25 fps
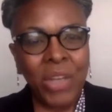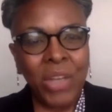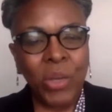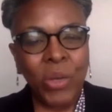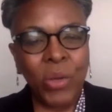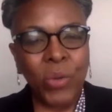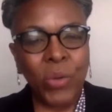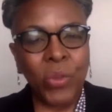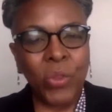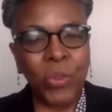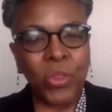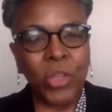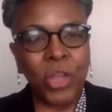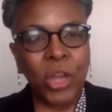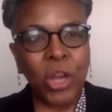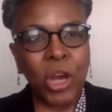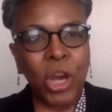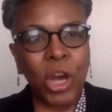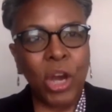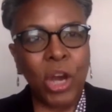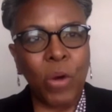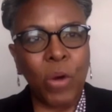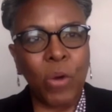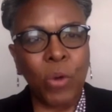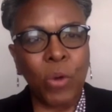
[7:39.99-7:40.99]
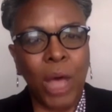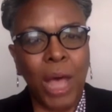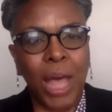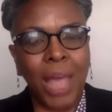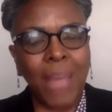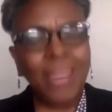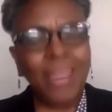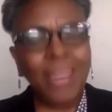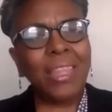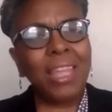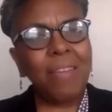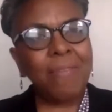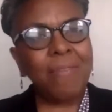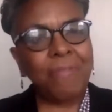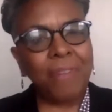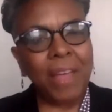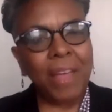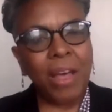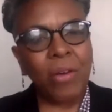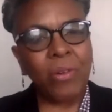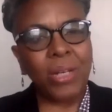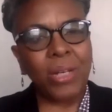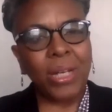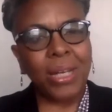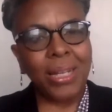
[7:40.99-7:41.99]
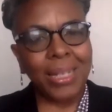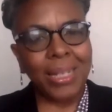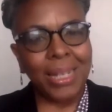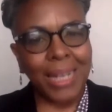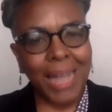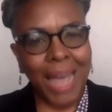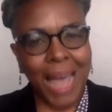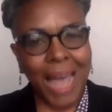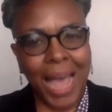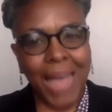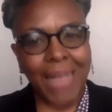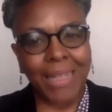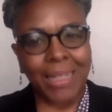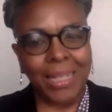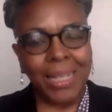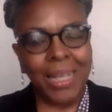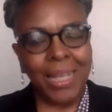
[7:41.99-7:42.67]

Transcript: I think they found a lot